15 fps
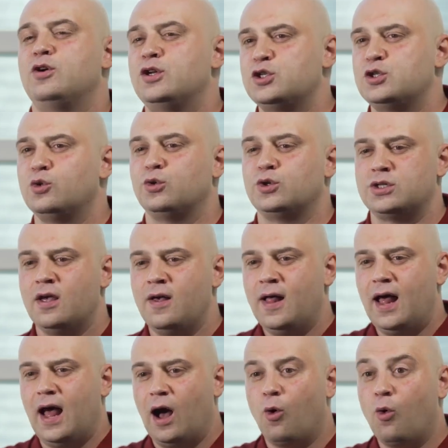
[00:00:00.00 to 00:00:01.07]
you a
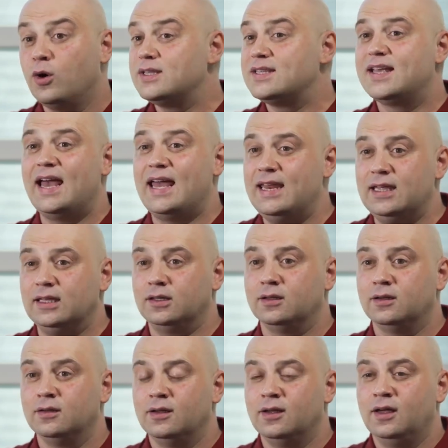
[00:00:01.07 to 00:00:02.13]
resource and it would be
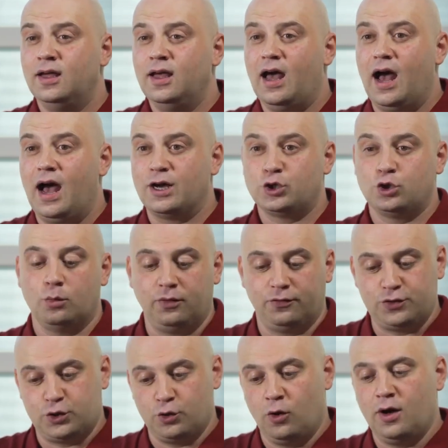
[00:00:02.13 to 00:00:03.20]
wasted,
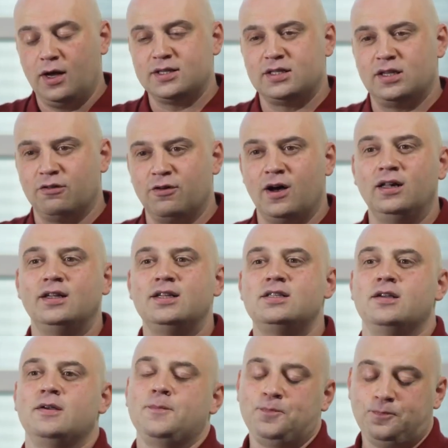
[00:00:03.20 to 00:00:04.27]
so that people would
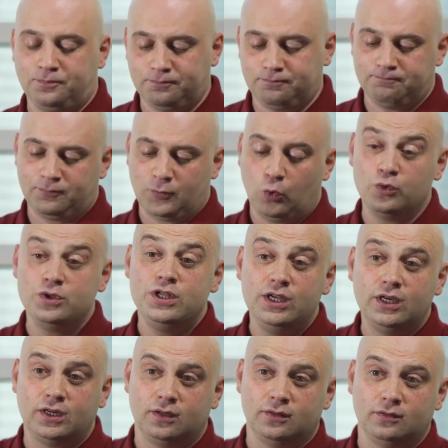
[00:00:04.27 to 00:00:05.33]
keep everything under
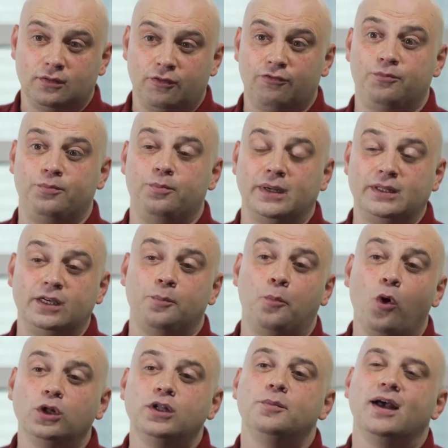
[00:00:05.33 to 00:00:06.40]
their complete control,